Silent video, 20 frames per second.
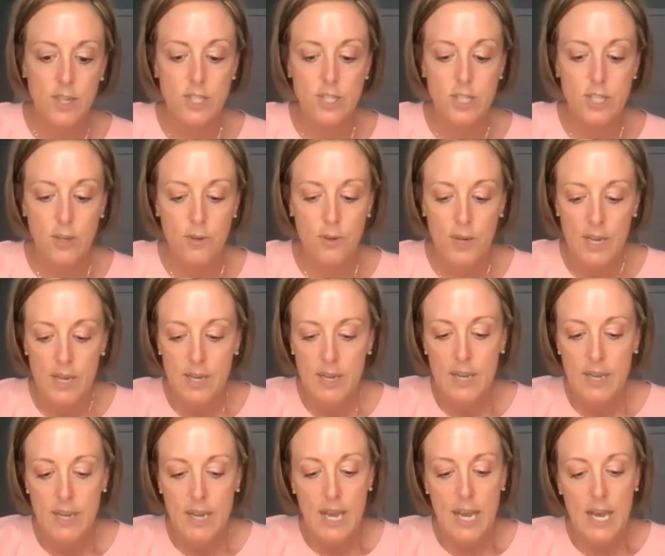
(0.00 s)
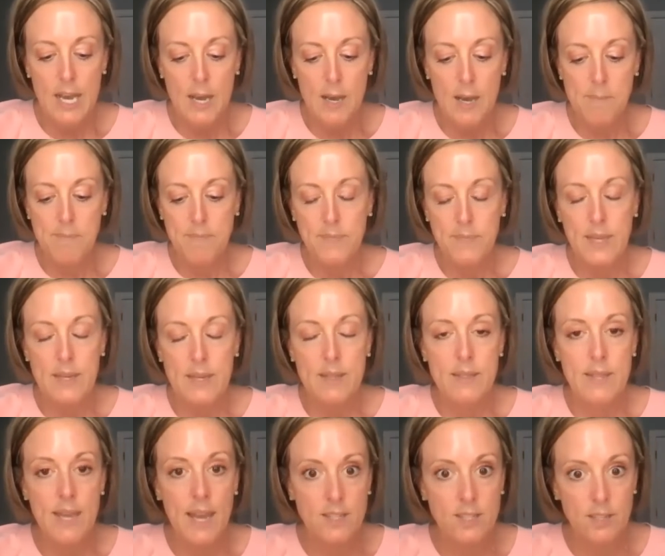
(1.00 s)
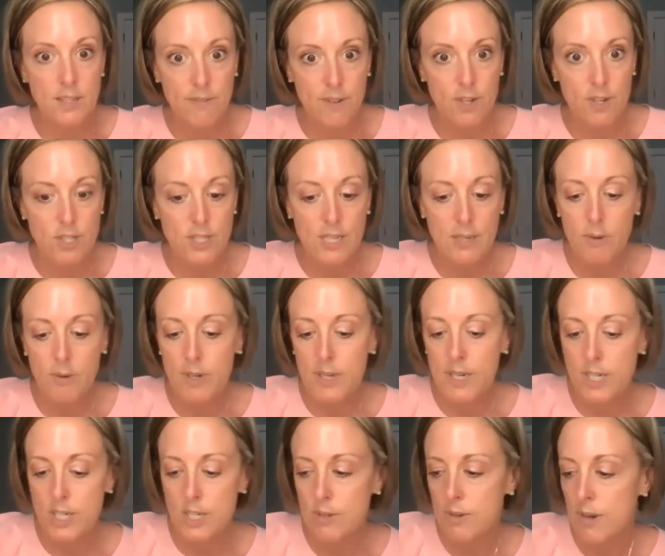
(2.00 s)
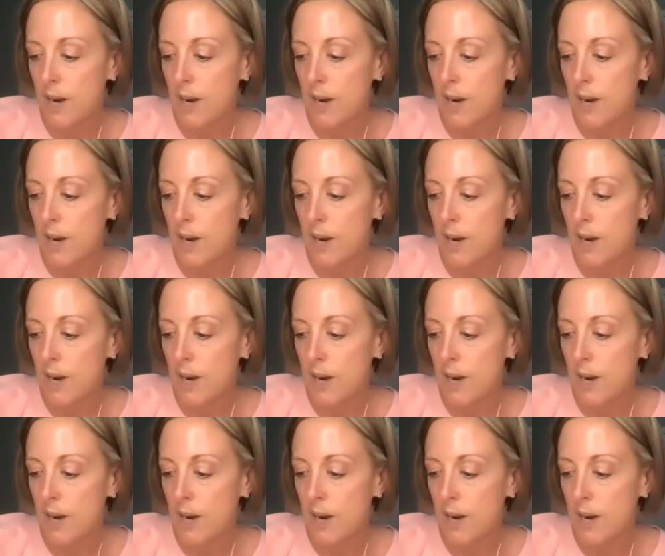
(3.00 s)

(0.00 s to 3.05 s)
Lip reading: So that's the first thing we're going to do.